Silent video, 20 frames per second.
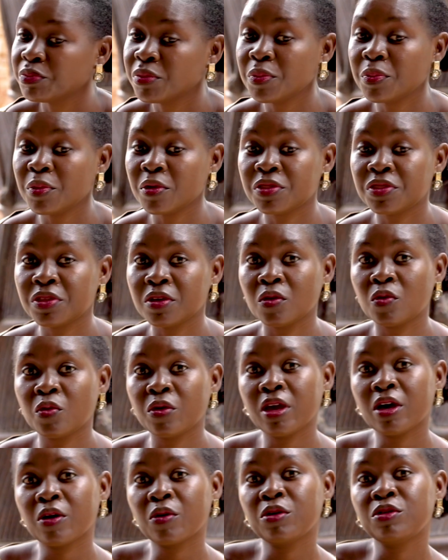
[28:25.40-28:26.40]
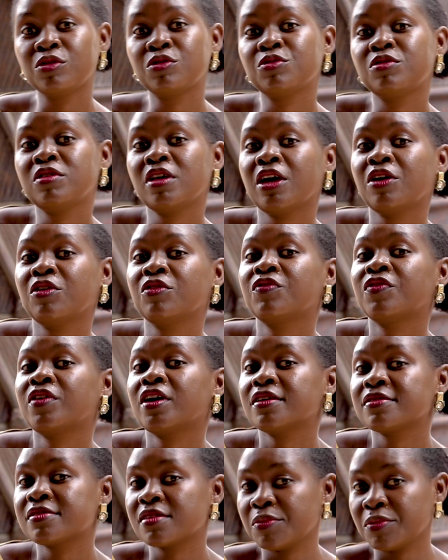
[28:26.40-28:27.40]
People think we are going to die
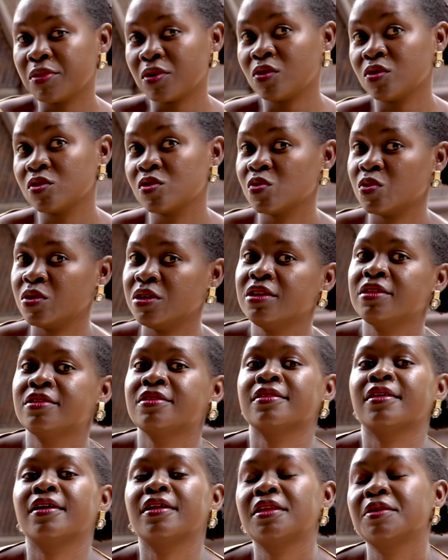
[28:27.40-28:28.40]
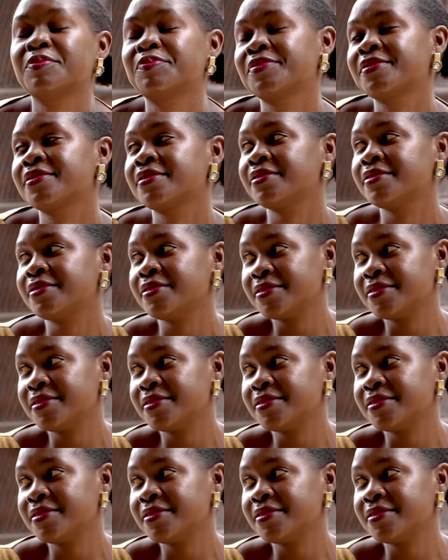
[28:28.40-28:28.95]
of cancer because we eat the lips.